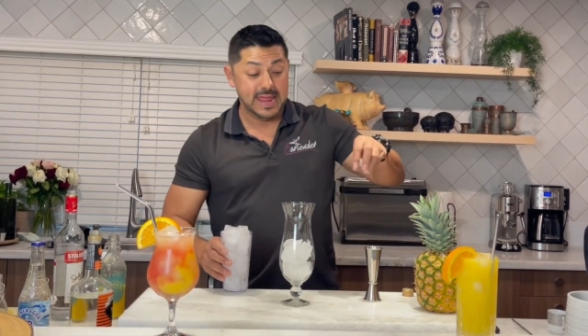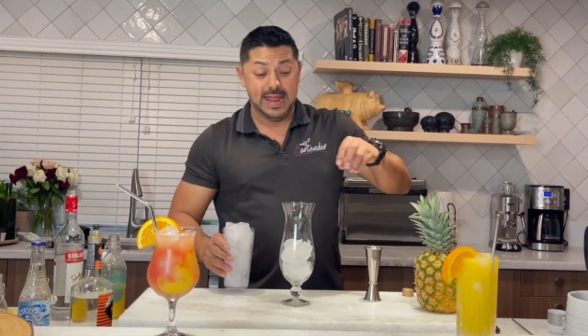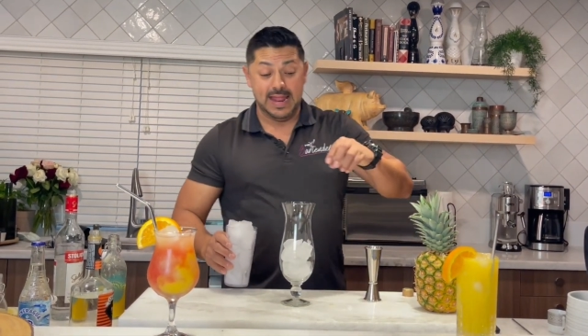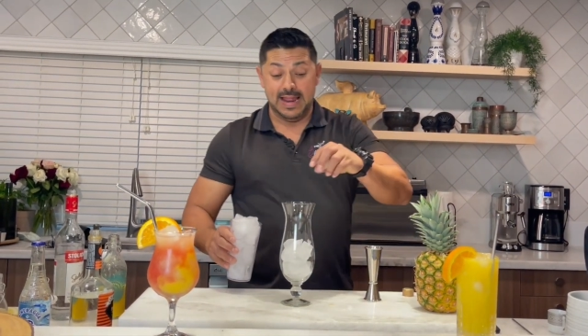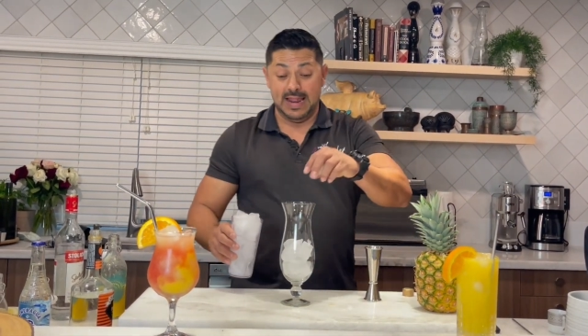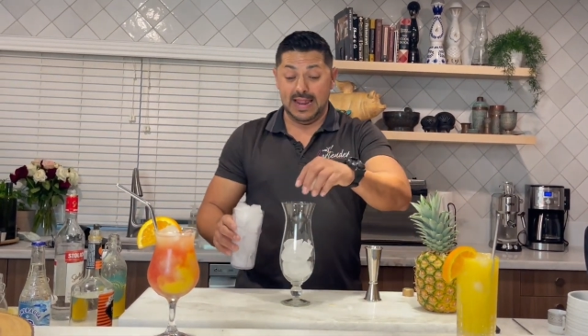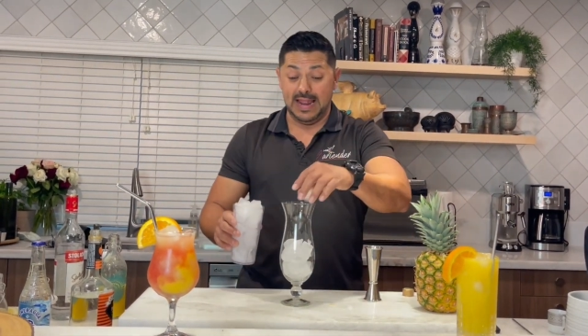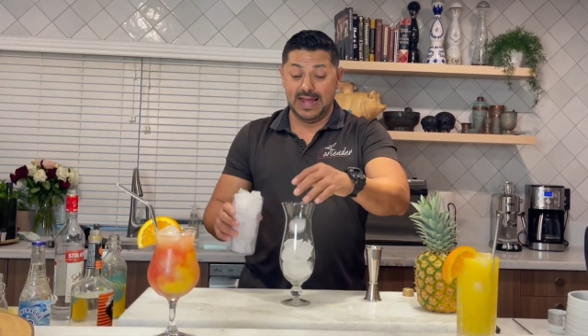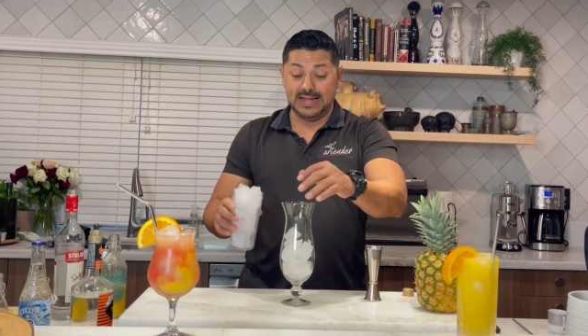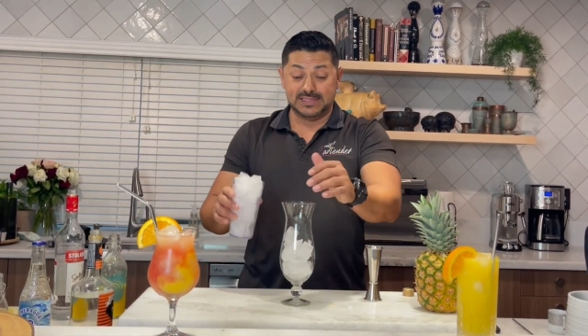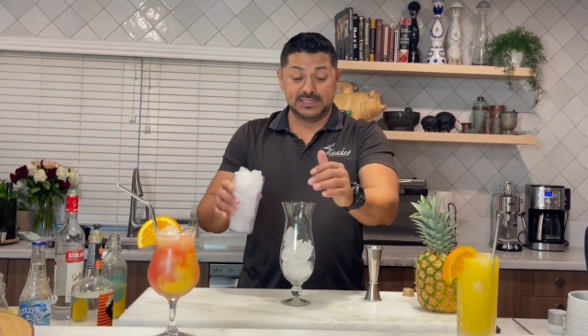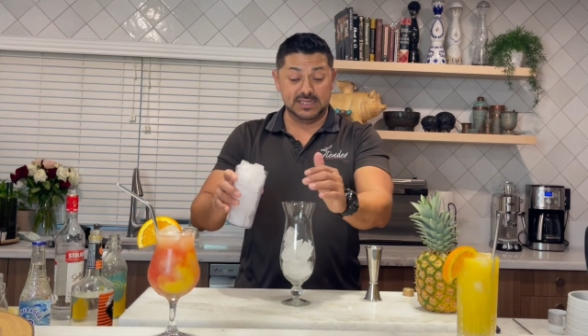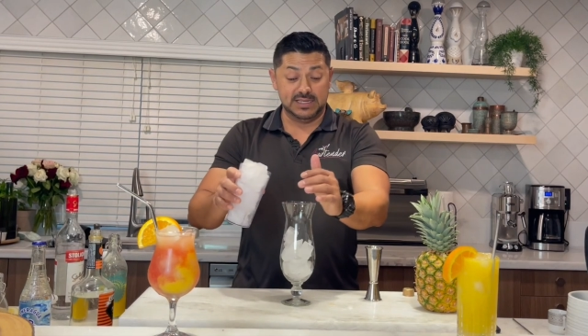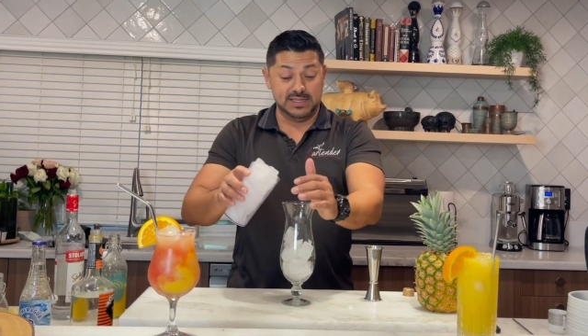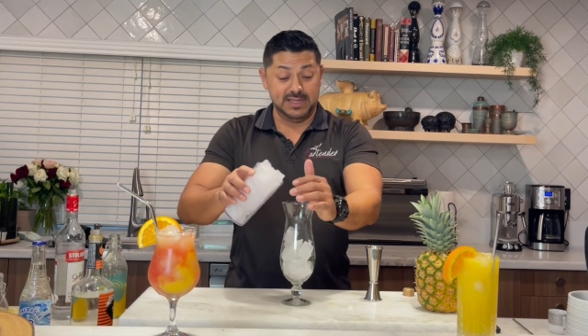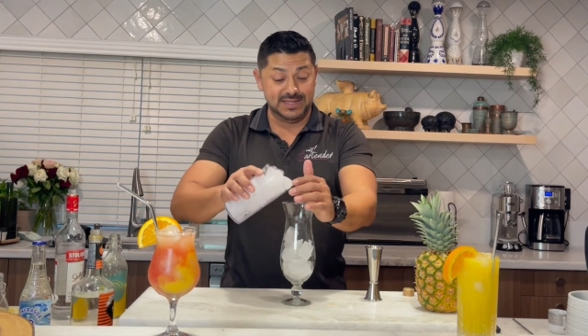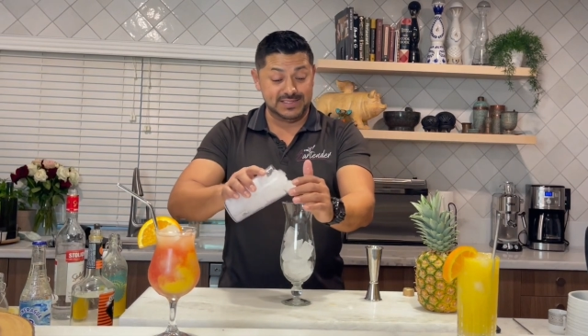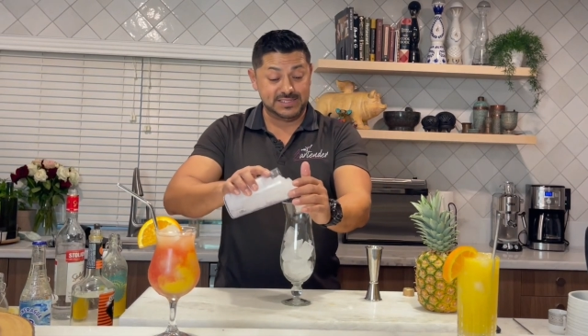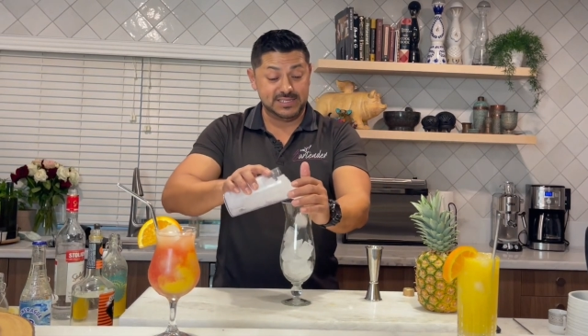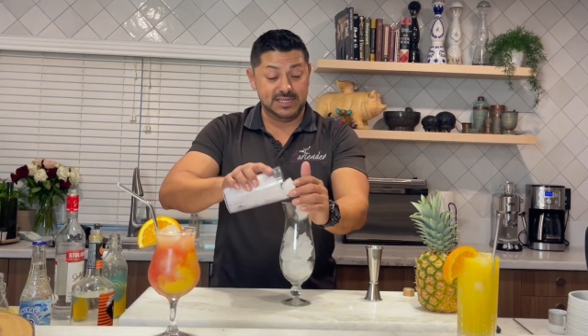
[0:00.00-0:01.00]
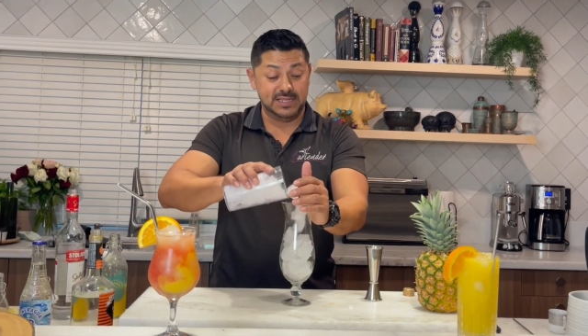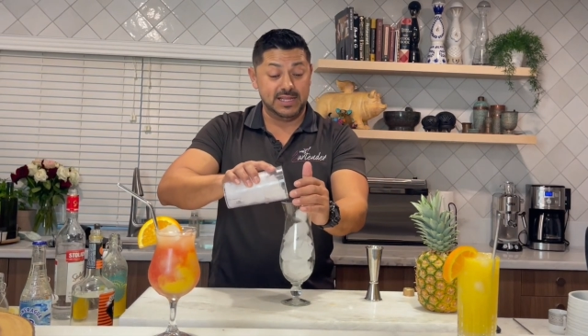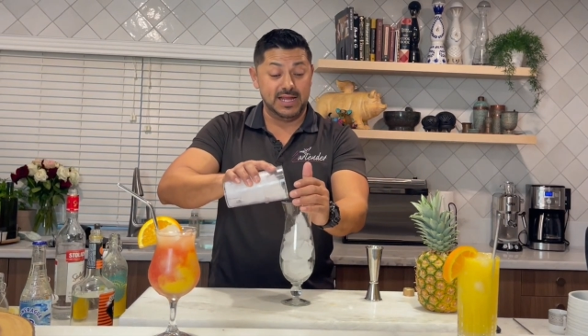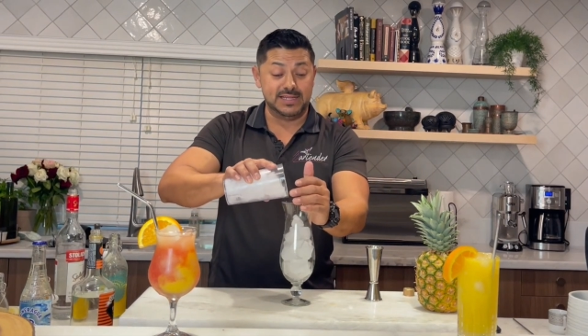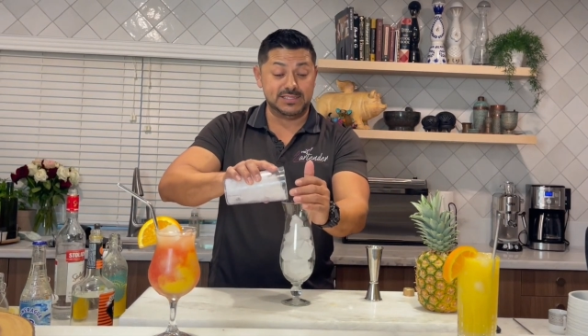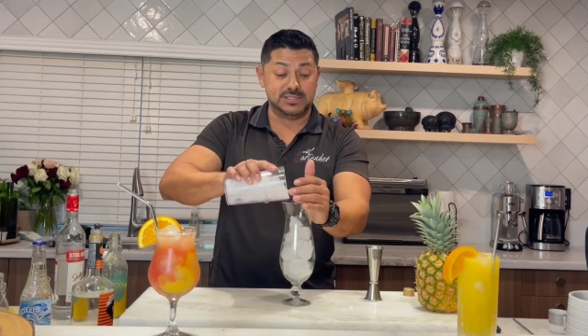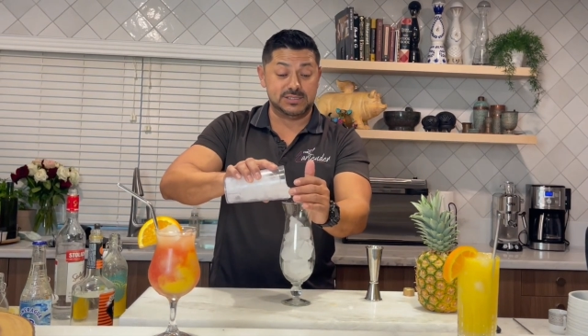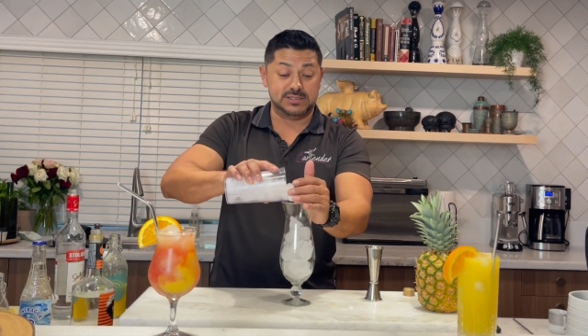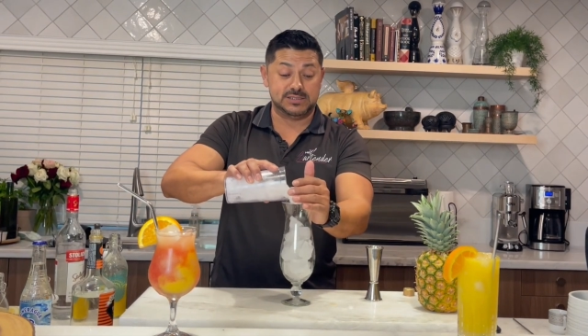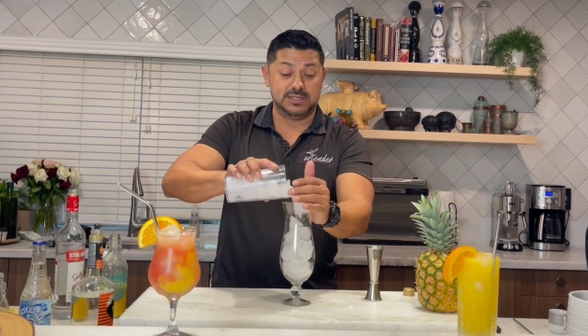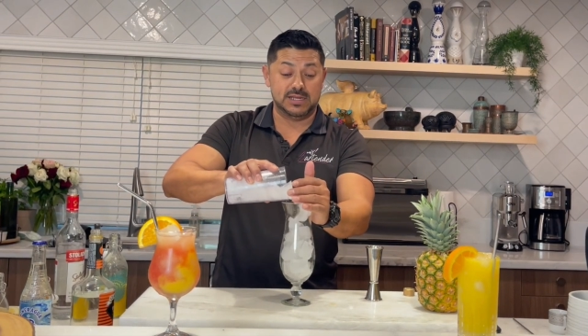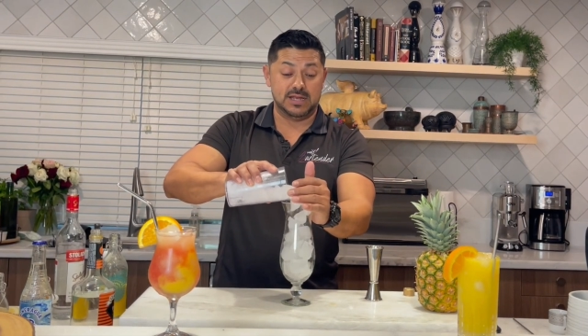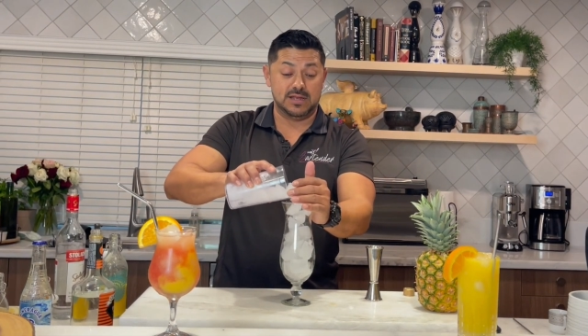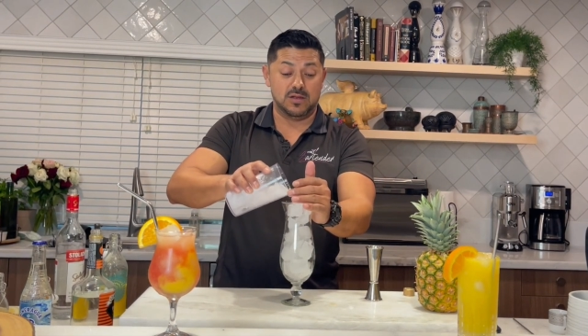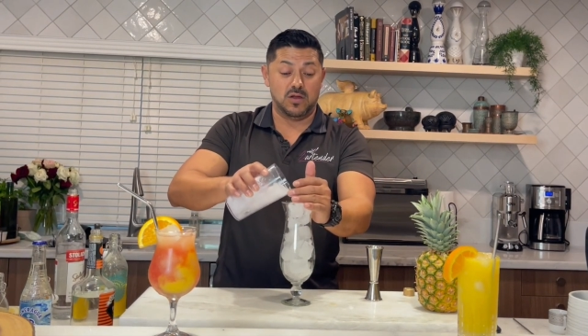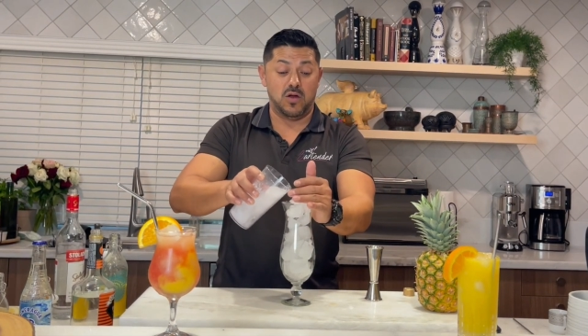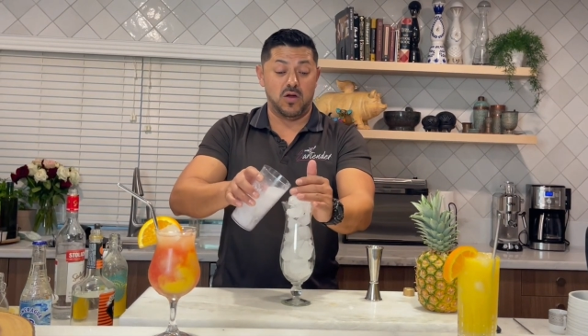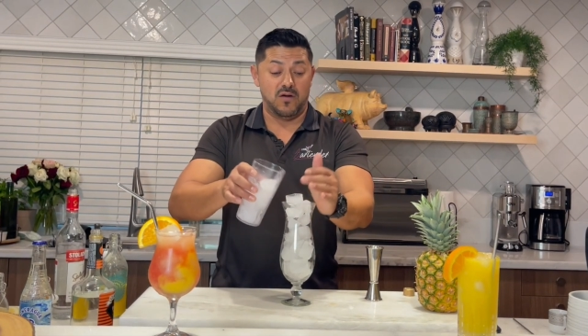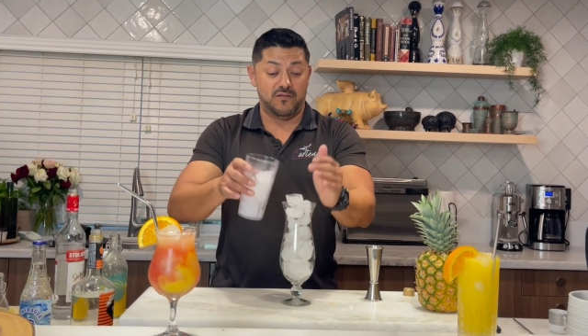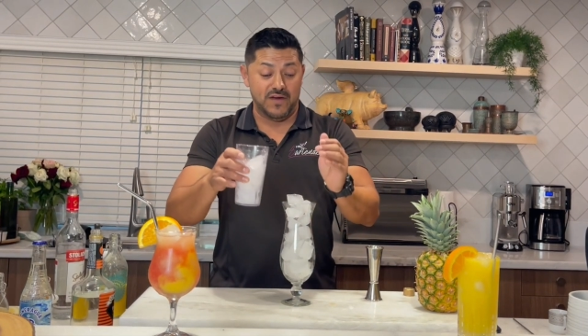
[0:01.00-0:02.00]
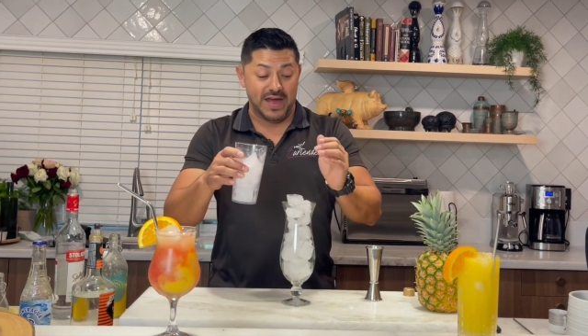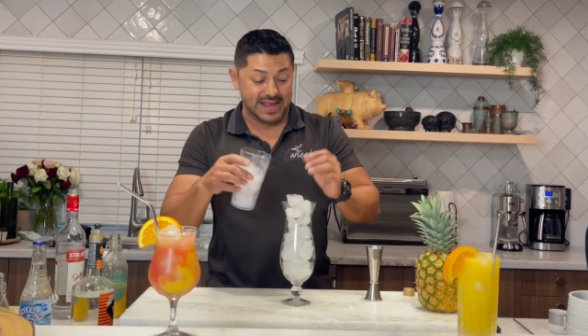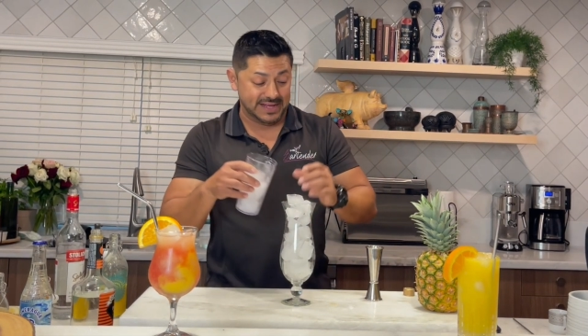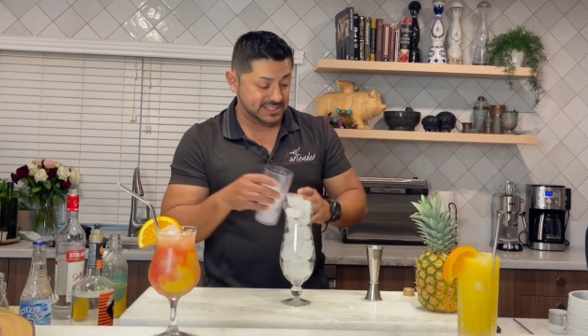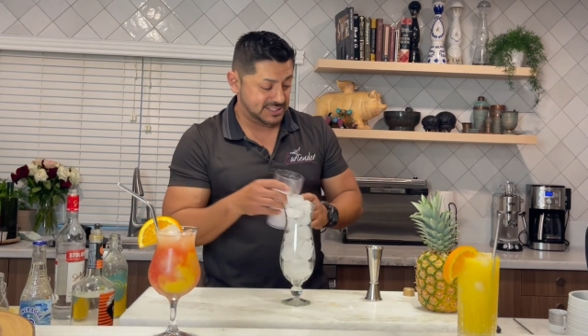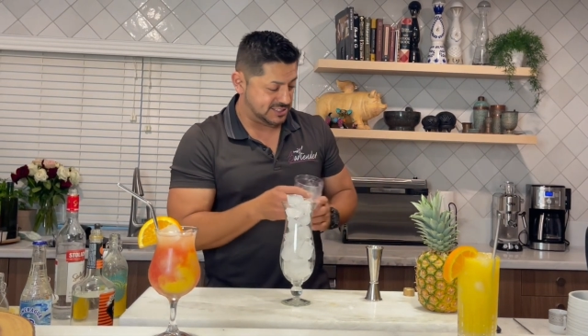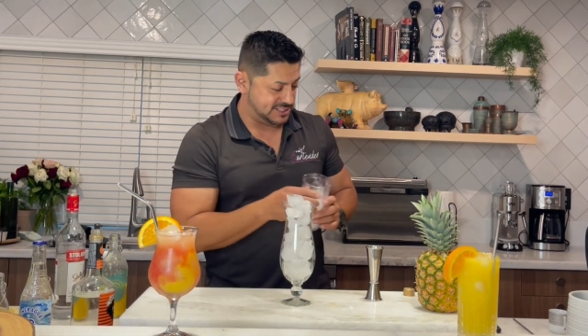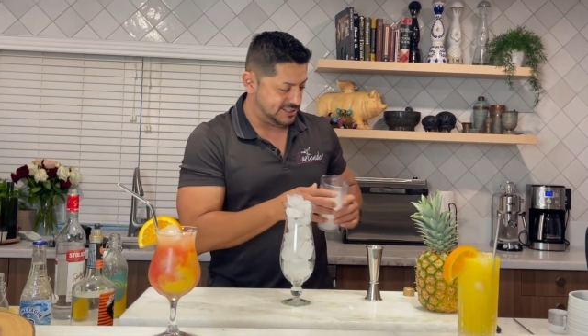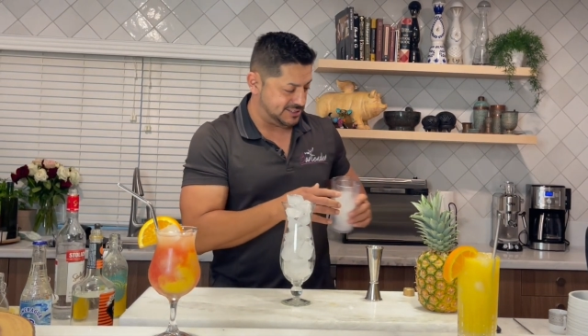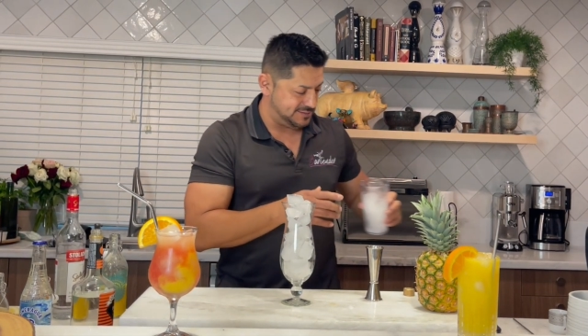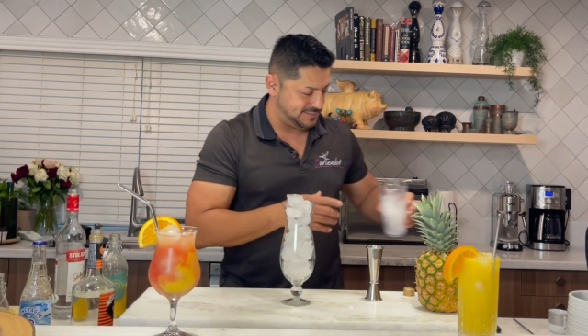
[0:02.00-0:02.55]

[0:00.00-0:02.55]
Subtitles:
Lots and lots of ice.